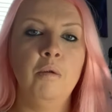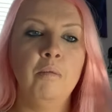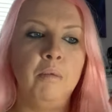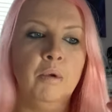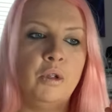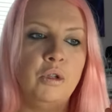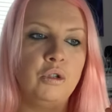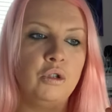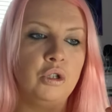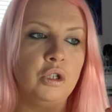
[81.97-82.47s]

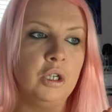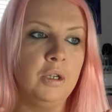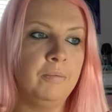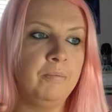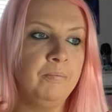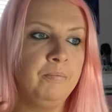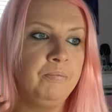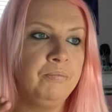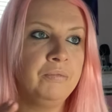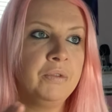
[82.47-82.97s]
But
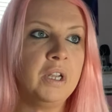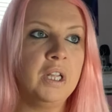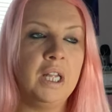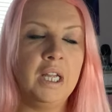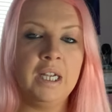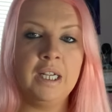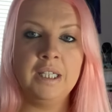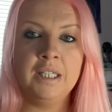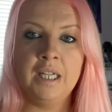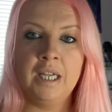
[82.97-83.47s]

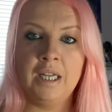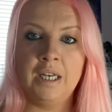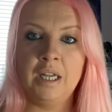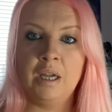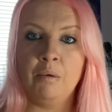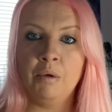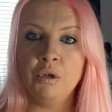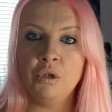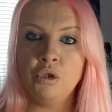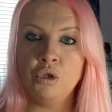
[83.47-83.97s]
like I said,
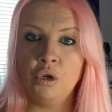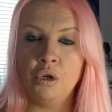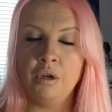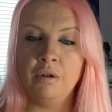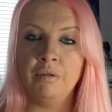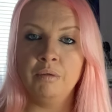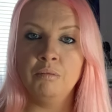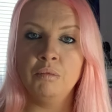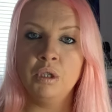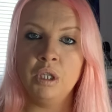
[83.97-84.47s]
I want to show
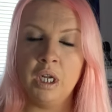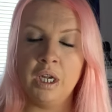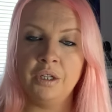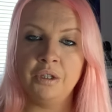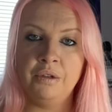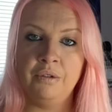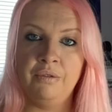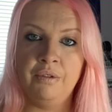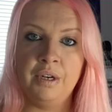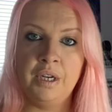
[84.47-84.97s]
you from
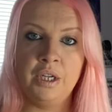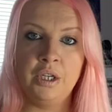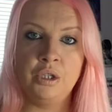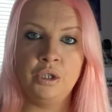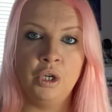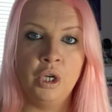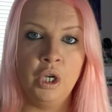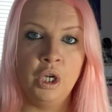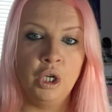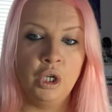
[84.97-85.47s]
start to
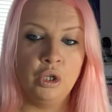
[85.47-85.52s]
finish.